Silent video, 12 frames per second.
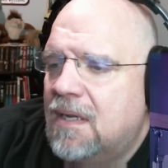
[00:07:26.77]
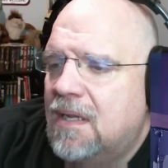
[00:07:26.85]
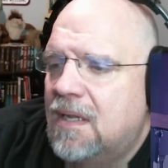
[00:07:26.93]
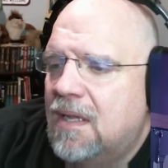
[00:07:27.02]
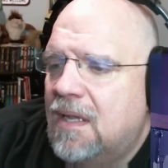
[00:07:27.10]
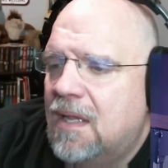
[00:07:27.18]

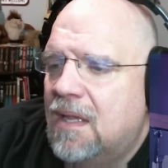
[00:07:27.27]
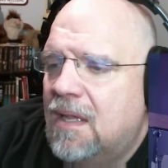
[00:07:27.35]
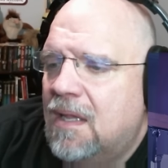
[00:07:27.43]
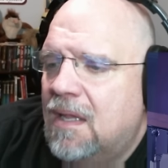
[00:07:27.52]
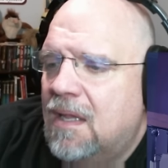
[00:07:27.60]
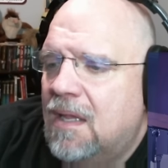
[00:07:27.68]

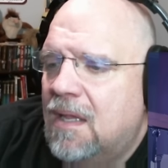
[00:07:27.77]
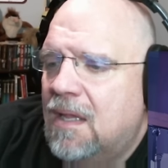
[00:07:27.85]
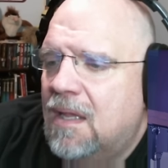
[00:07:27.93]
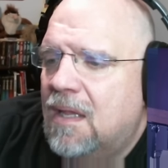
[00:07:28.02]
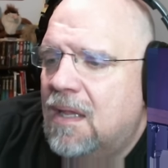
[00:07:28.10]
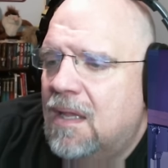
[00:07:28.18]

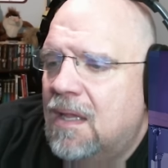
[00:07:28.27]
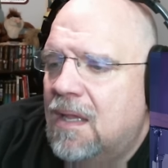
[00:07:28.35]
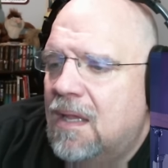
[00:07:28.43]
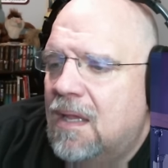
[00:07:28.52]
[no speech]